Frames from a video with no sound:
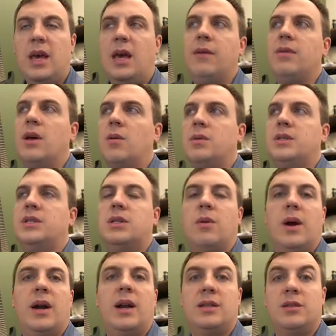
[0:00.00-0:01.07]
Even though
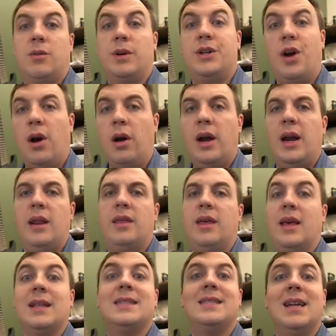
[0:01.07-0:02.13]
square doesn't return
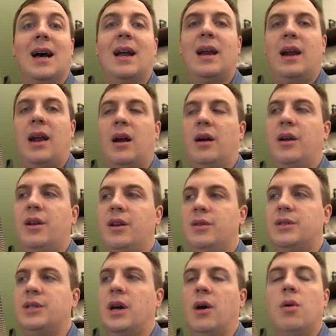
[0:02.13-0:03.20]
anything, it's not an error to do
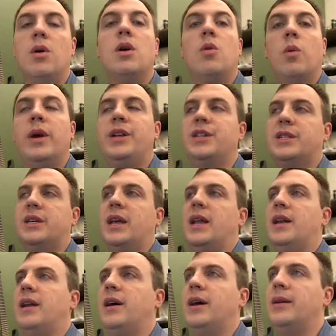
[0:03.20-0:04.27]
so. We just
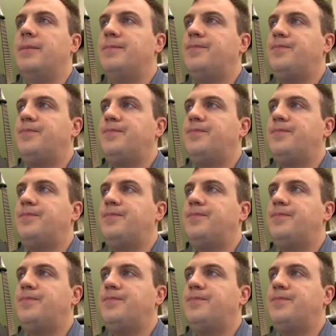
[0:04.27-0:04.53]
get none.